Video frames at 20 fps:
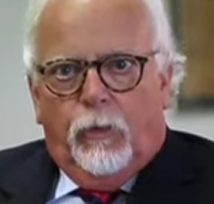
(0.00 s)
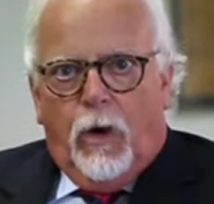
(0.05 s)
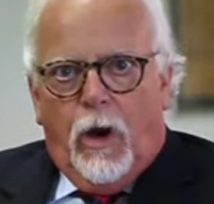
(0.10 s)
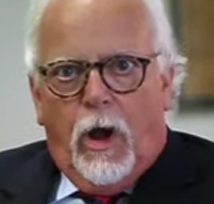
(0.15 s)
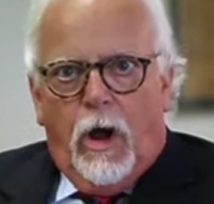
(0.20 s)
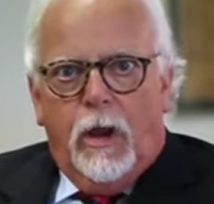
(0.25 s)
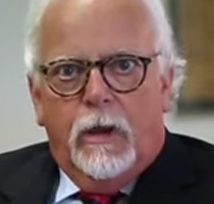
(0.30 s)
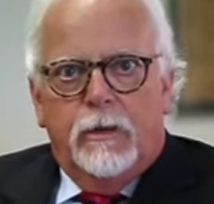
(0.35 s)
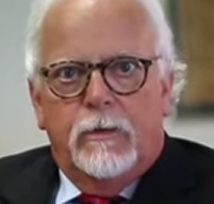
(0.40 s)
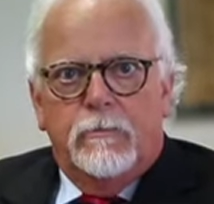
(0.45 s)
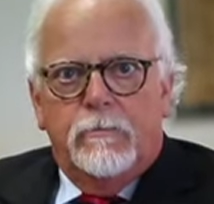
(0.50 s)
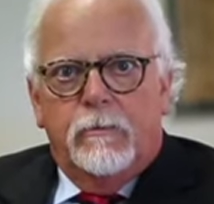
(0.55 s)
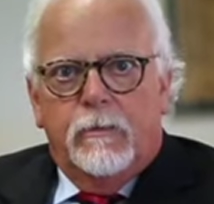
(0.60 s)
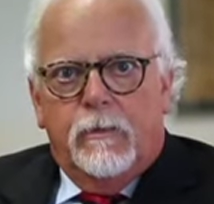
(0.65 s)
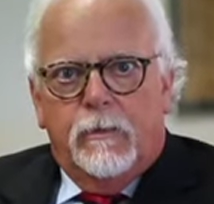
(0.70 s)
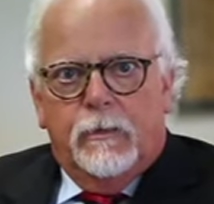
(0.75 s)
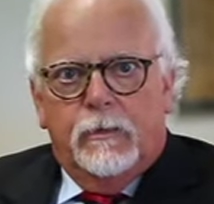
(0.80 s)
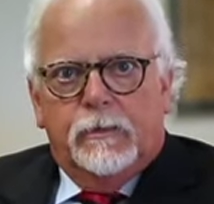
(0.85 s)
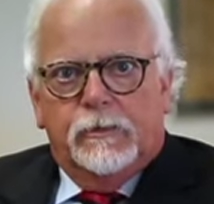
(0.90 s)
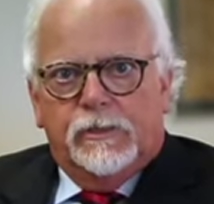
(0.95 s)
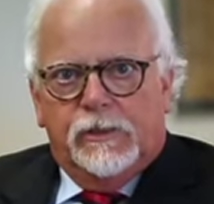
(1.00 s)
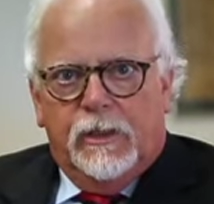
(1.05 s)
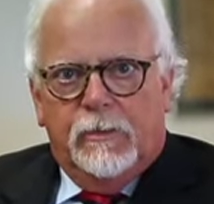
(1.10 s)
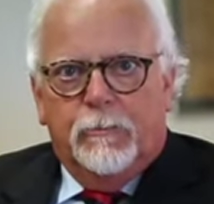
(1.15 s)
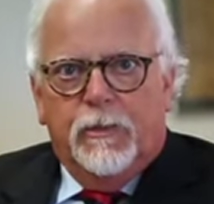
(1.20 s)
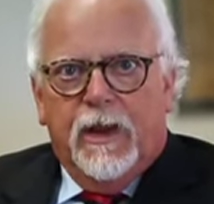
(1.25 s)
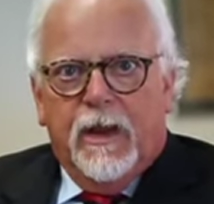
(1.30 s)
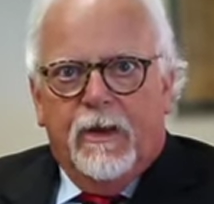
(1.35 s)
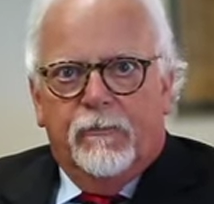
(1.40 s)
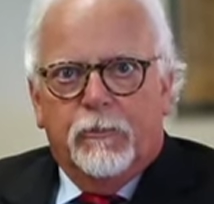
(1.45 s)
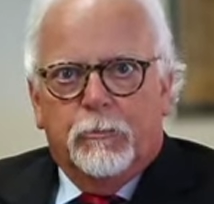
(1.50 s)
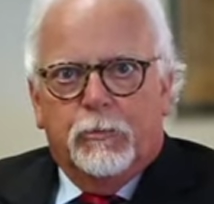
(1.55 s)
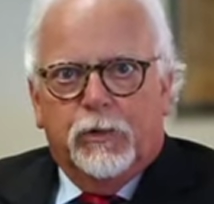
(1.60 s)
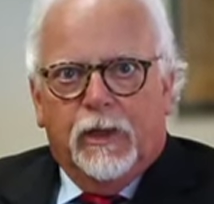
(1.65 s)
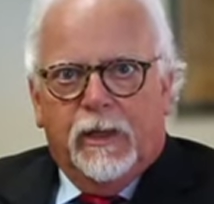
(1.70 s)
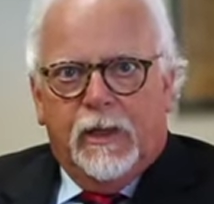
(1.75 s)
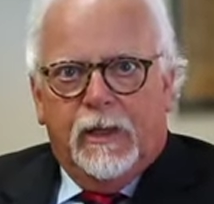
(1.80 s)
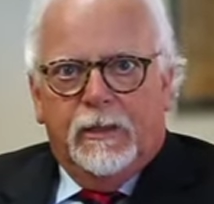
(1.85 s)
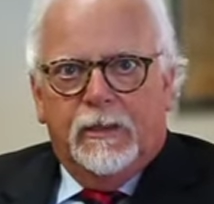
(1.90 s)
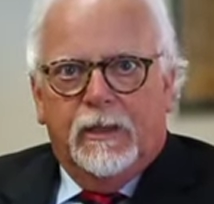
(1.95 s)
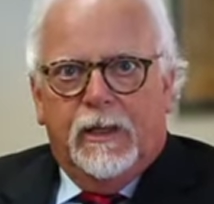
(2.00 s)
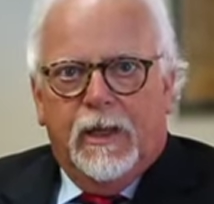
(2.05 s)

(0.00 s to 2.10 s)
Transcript: Ron seemed to have a plan to